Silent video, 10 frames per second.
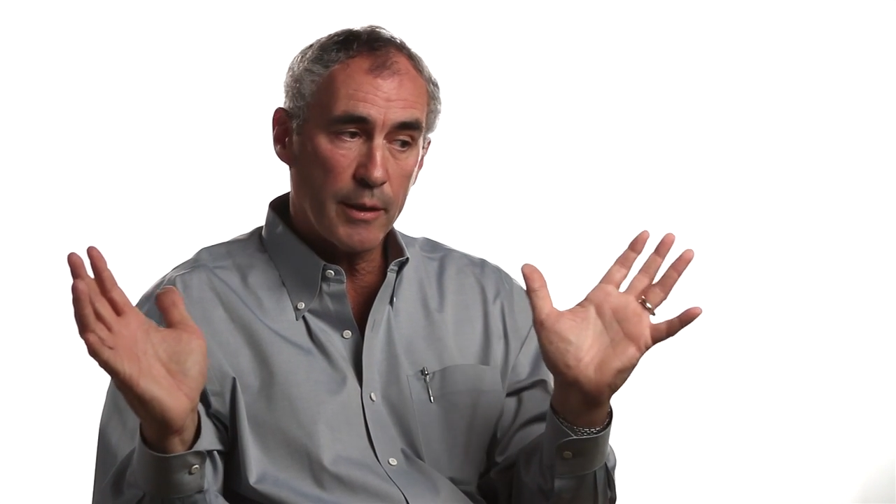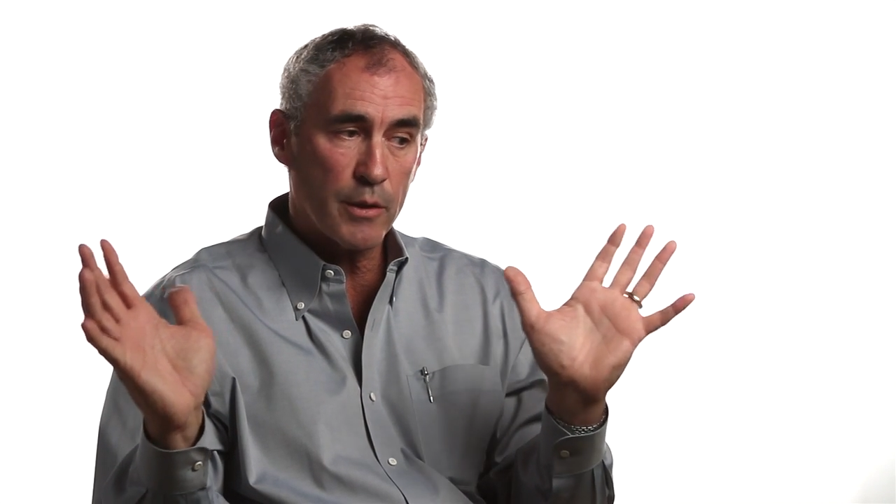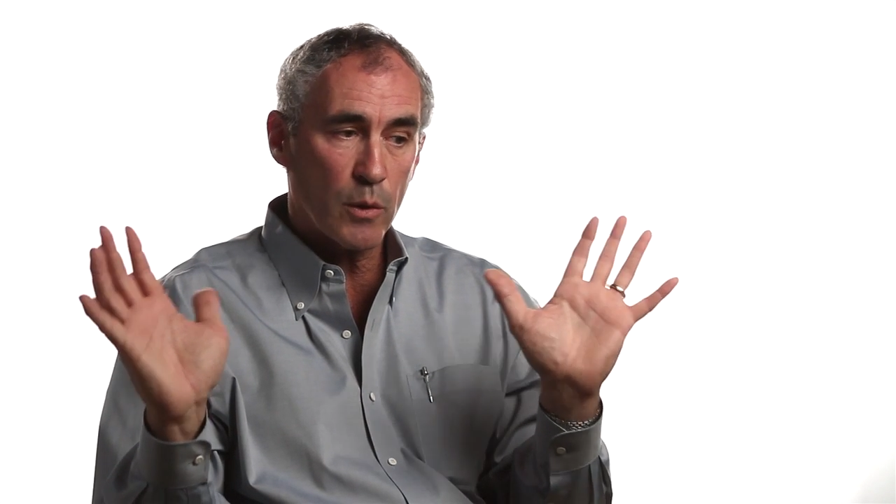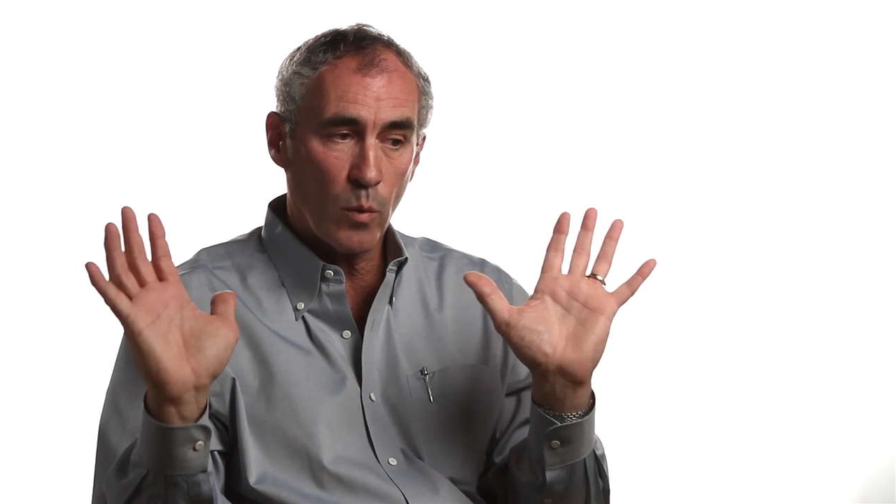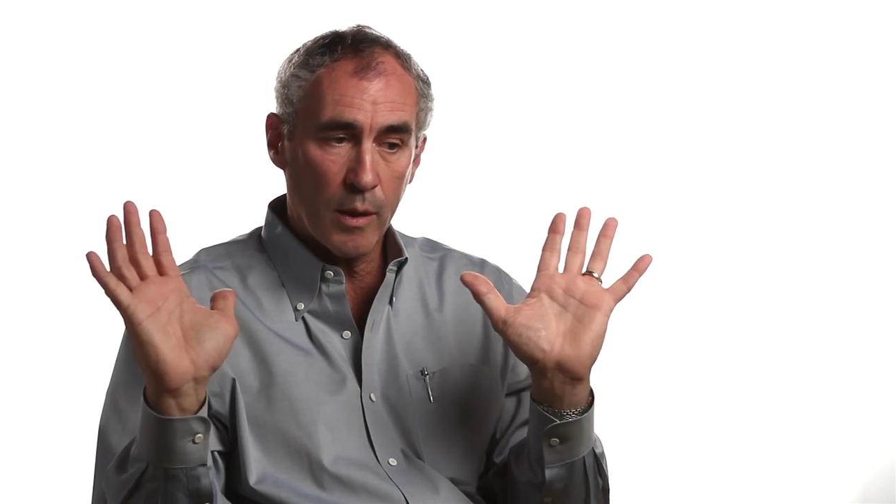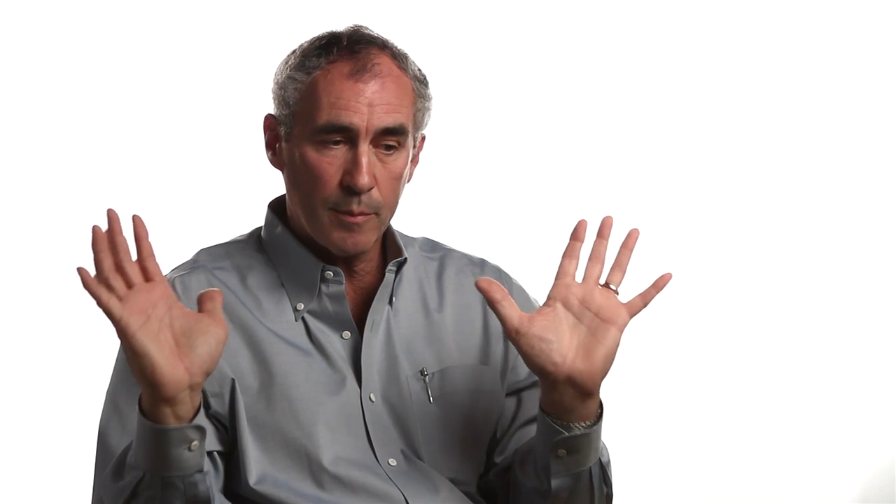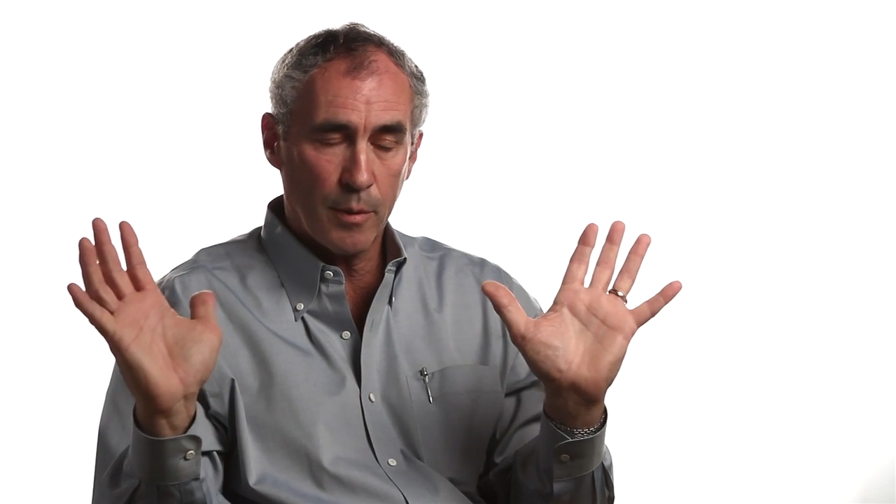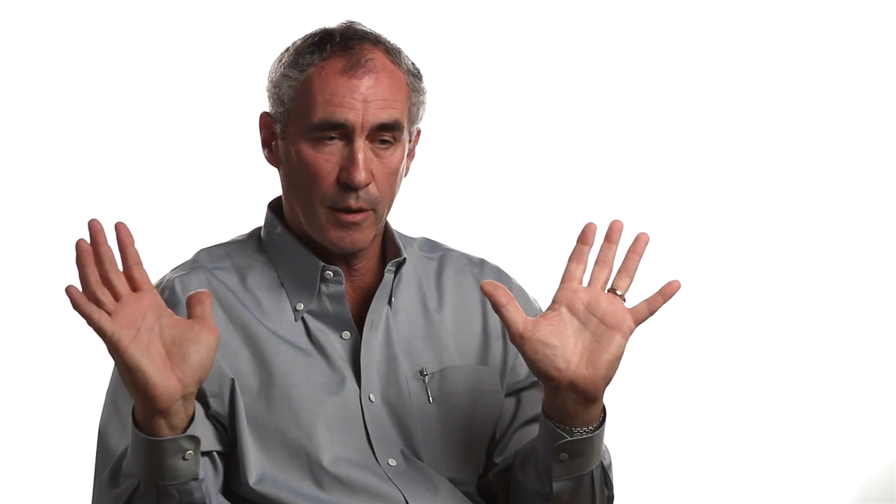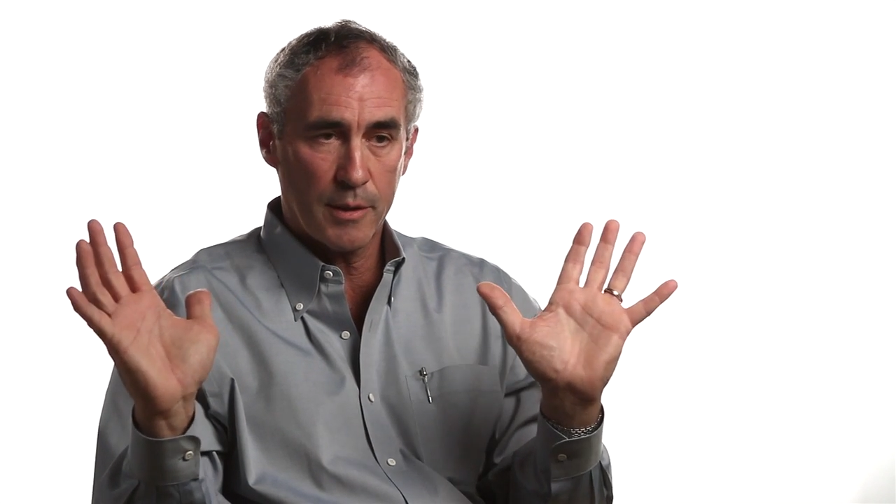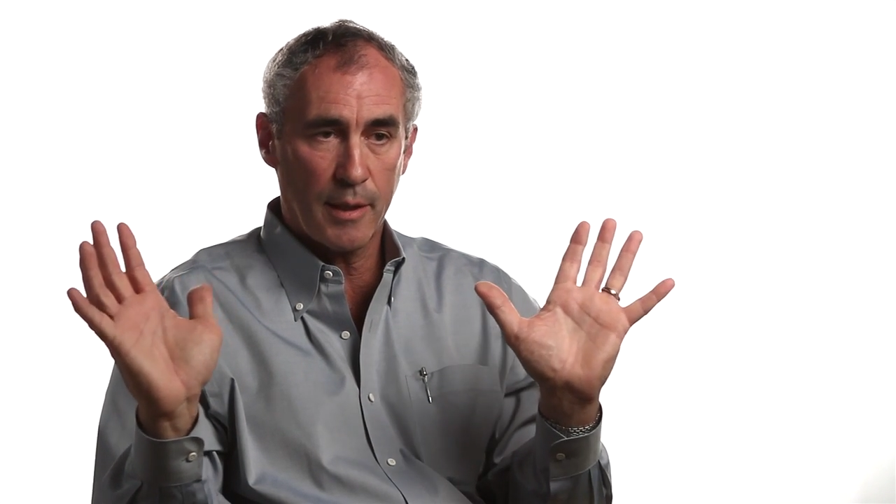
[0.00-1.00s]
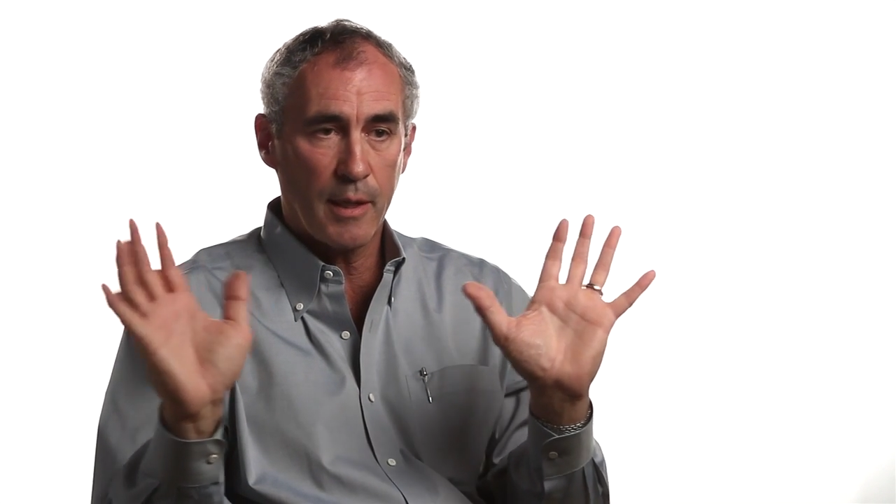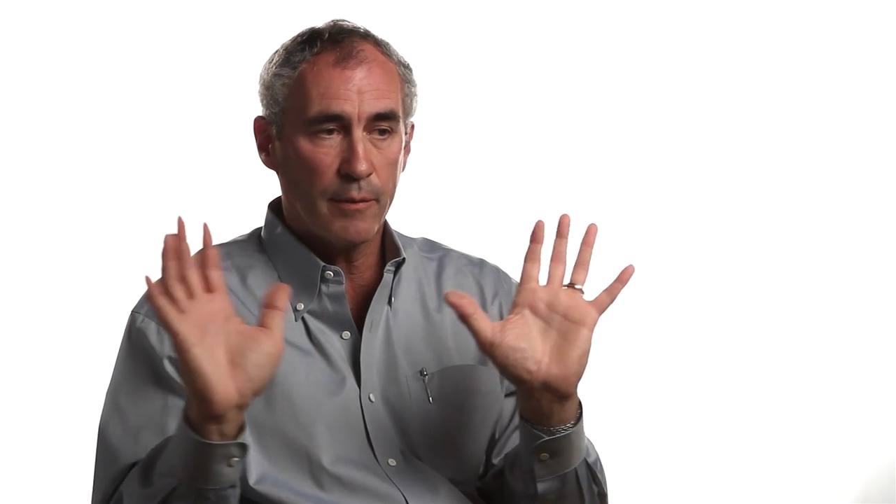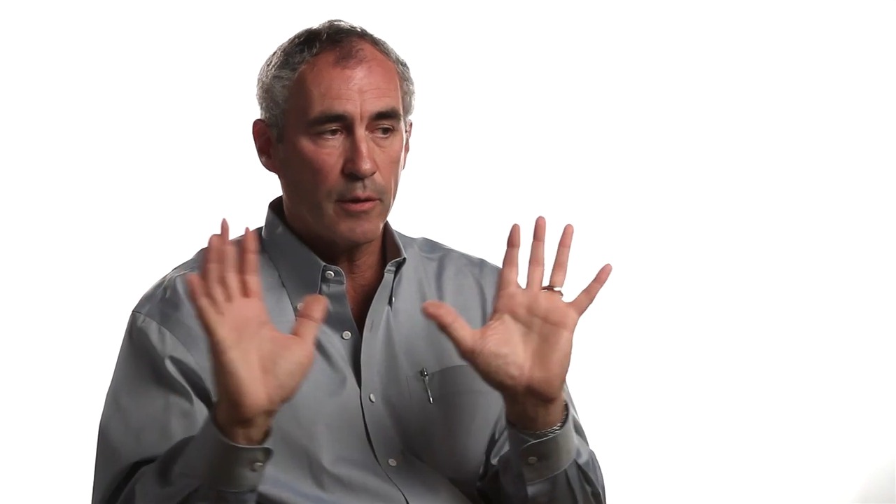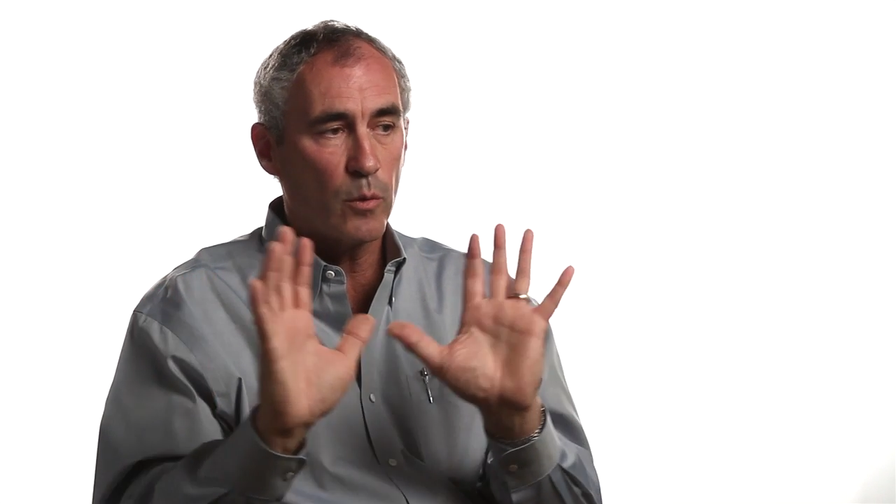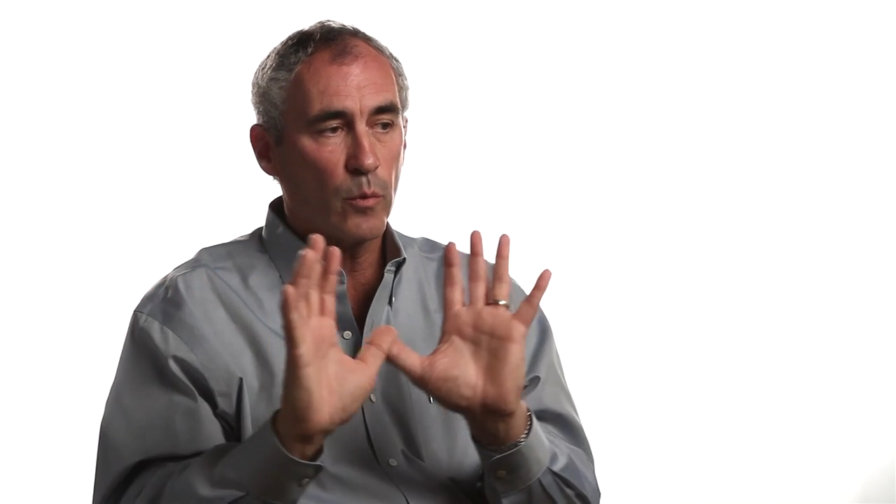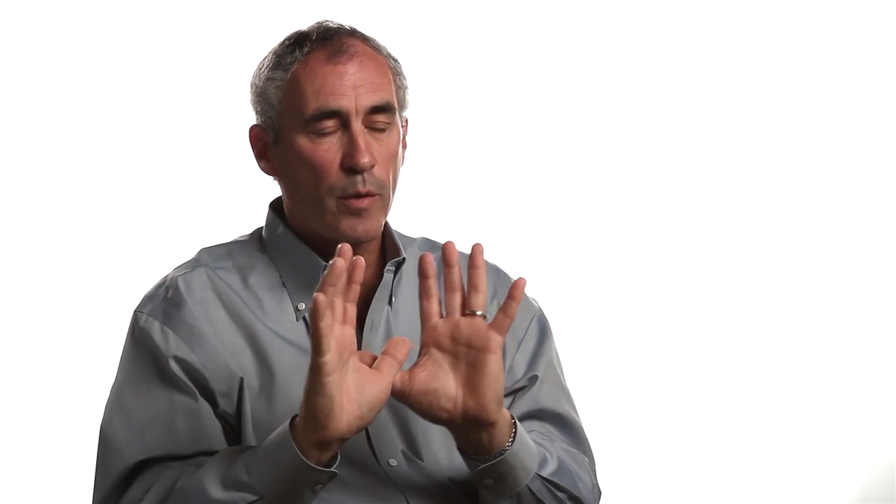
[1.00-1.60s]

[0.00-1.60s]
this is one person I never